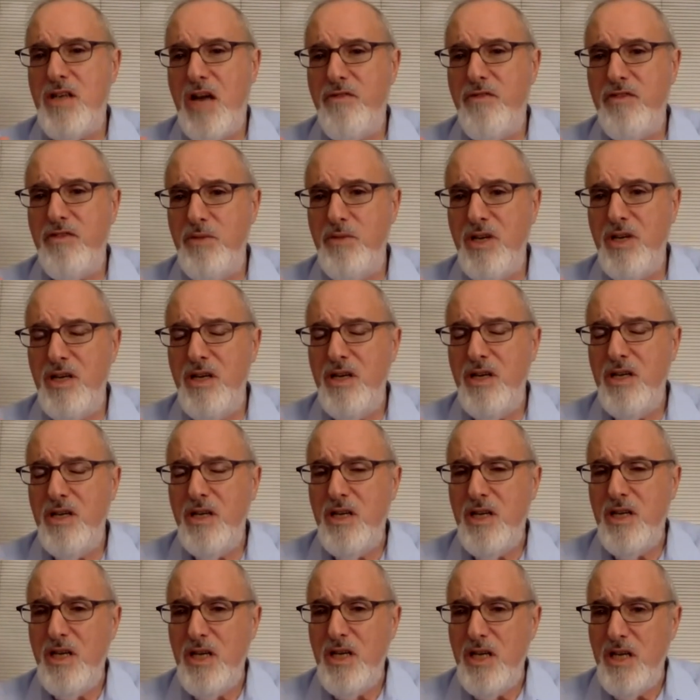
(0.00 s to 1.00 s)
God forbid,
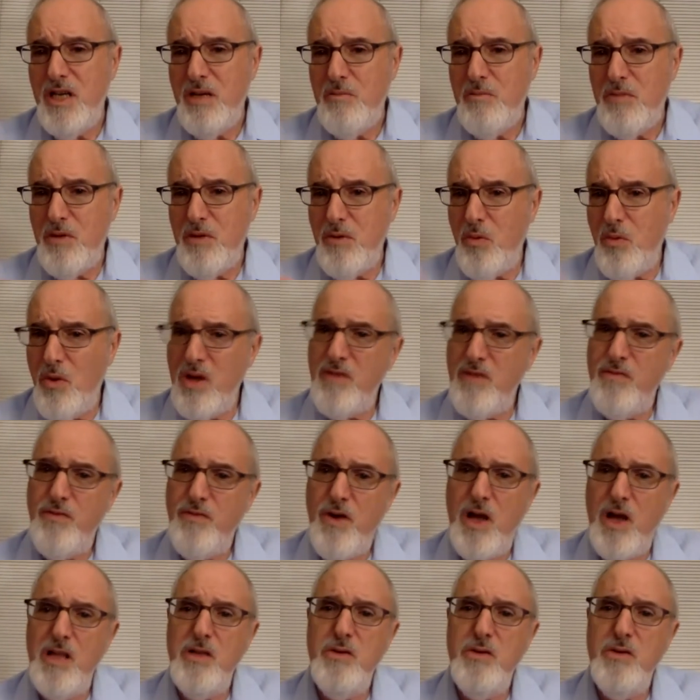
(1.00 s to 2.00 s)
but we want to
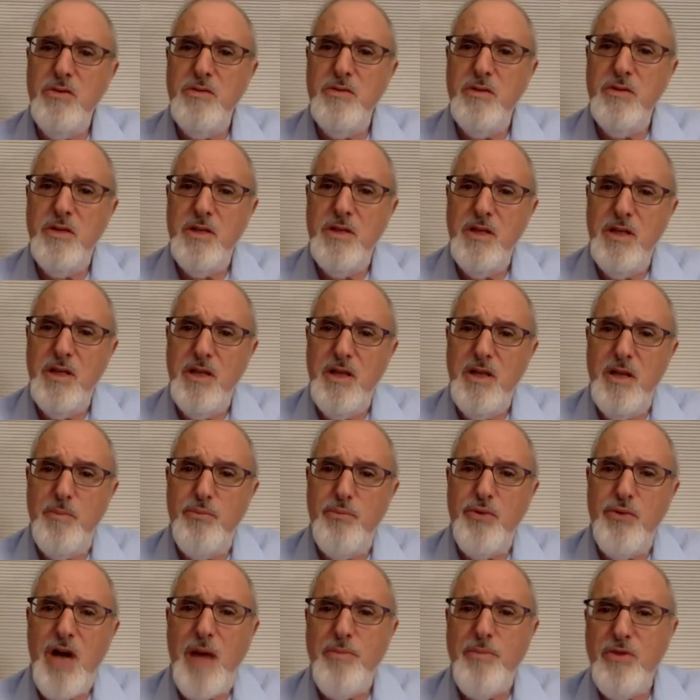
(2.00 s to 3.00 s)
follow the
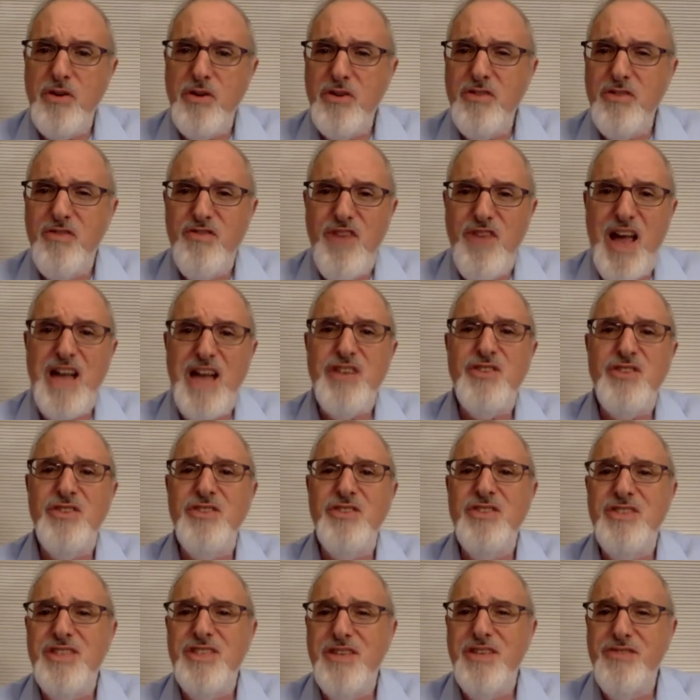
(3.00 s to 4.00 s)
proper
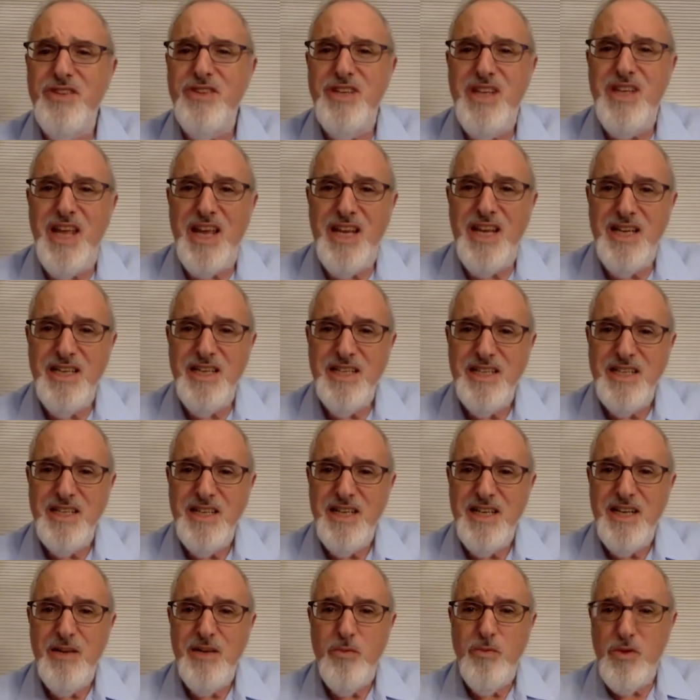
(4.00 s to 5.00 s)
fashions of the day
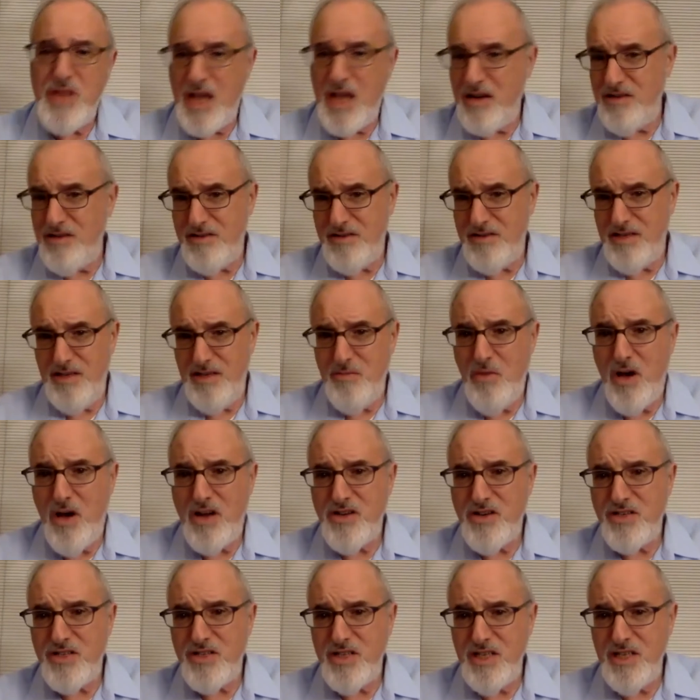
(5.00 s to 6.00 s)
without
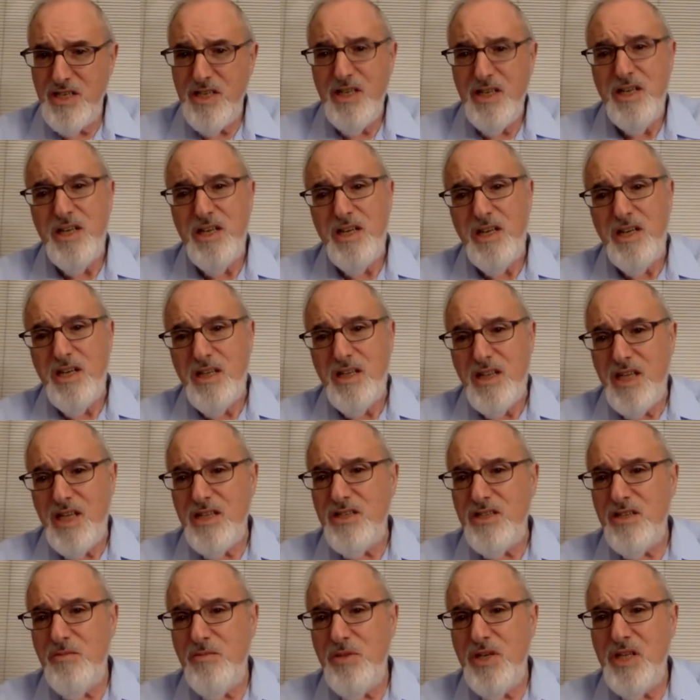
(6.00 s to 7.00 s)
immodesty. They
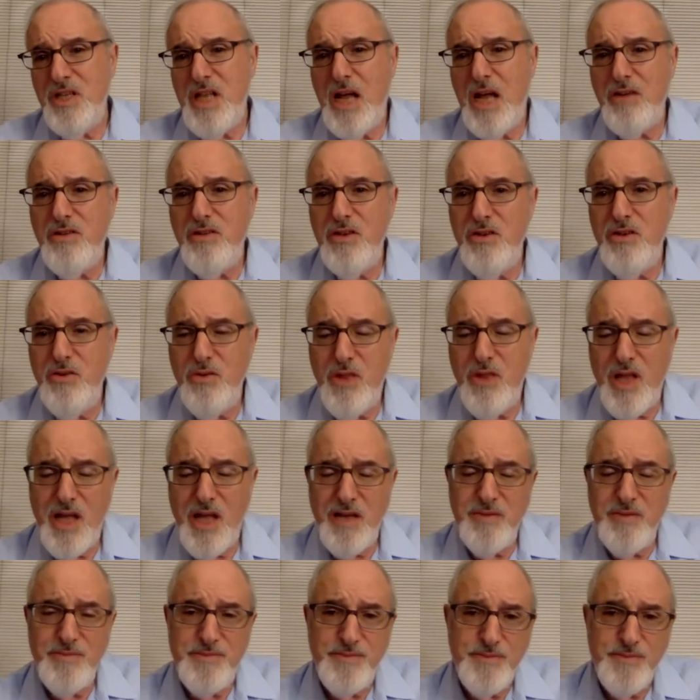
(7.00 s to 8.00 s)
should be allowed to do that.
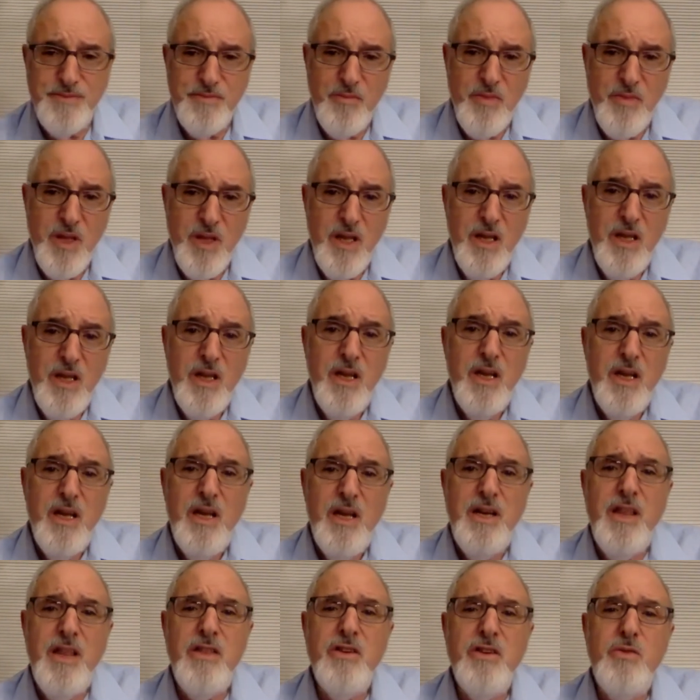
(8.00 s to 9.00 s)

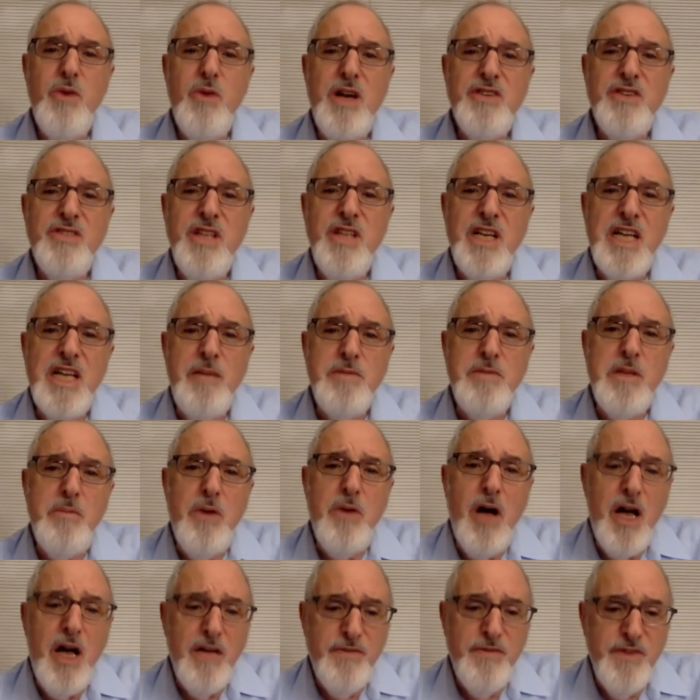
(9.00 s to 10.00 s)
Another question that comes up
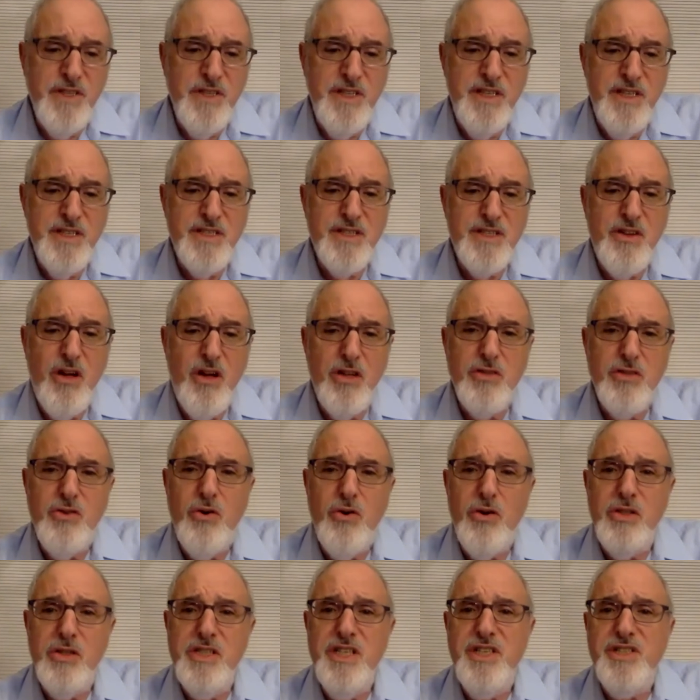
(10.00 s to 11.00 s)
often is called
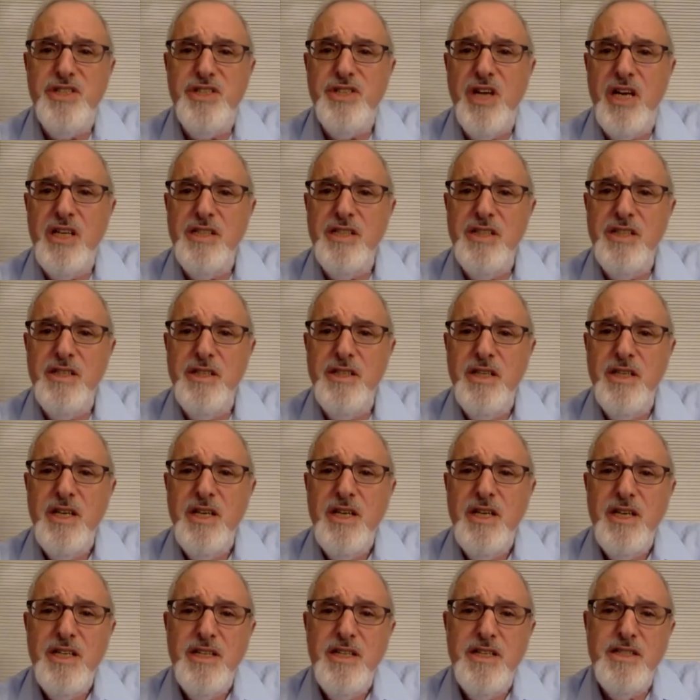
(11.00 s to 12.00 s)
kol isha. You,
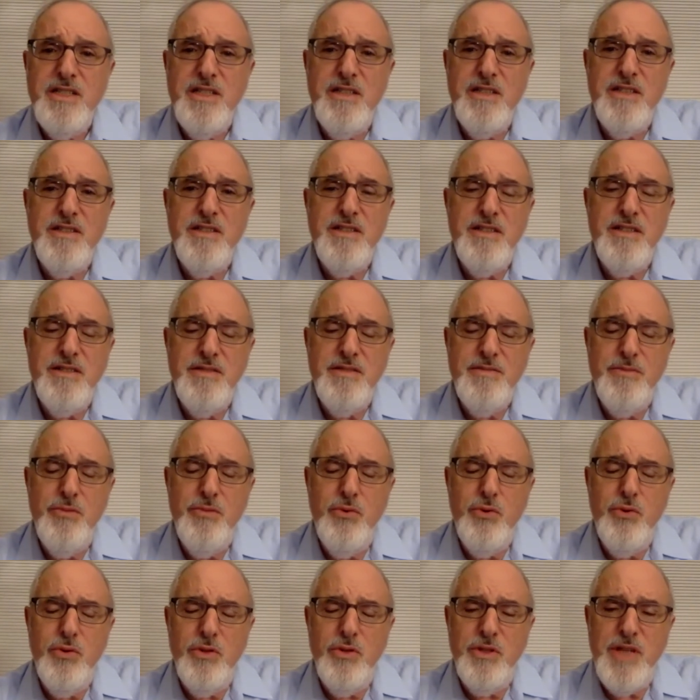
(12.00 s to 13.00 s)
there's a
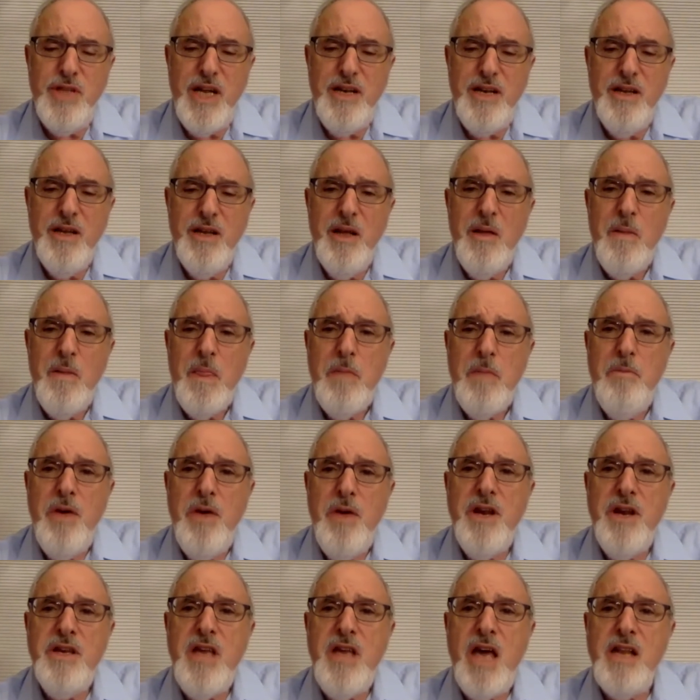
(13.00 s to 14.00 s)
rule that
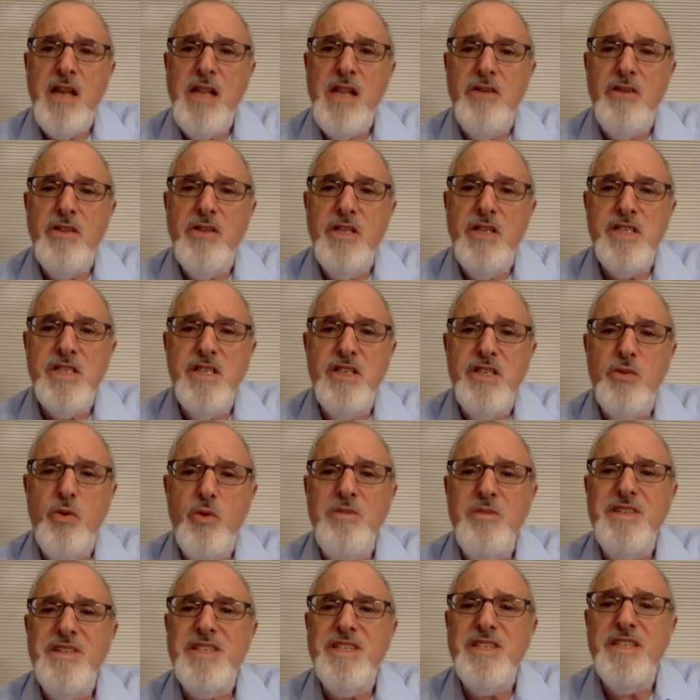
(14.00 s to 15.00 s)
men are not allowed to listen to
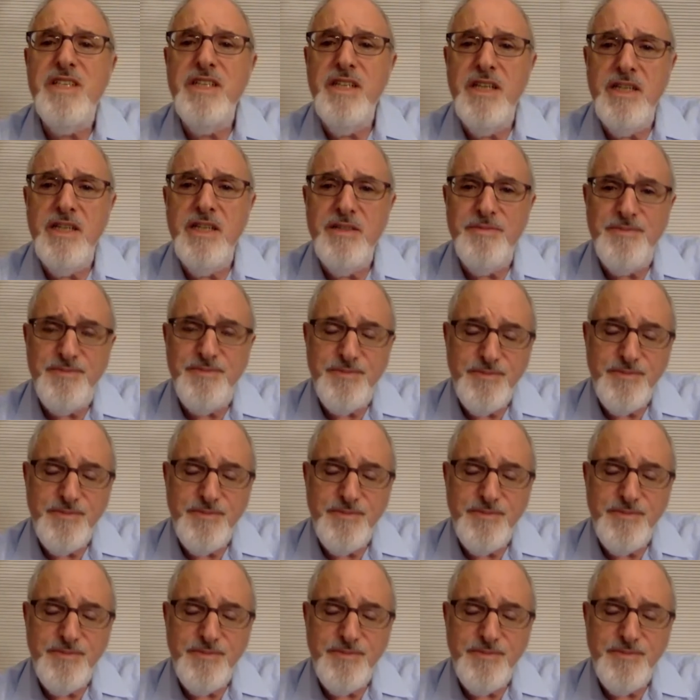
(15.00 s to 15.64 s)
women singing.